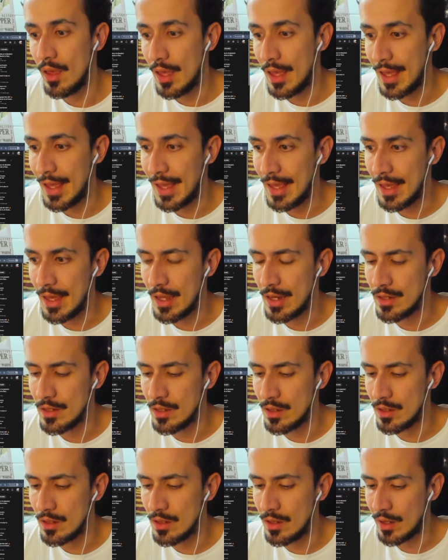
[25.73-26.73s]
and
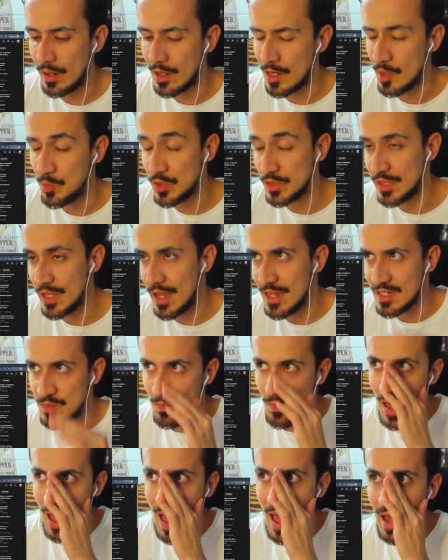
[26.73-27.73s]
a couple days
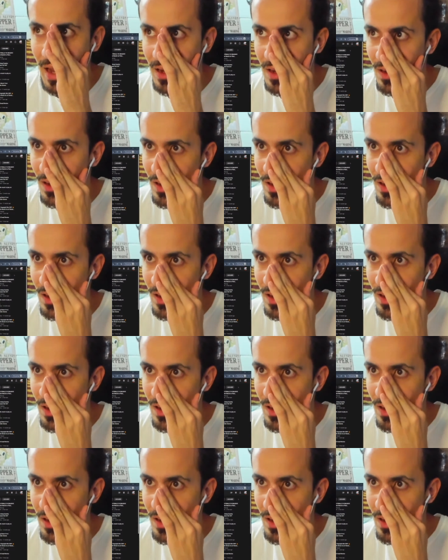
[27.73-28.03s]
back,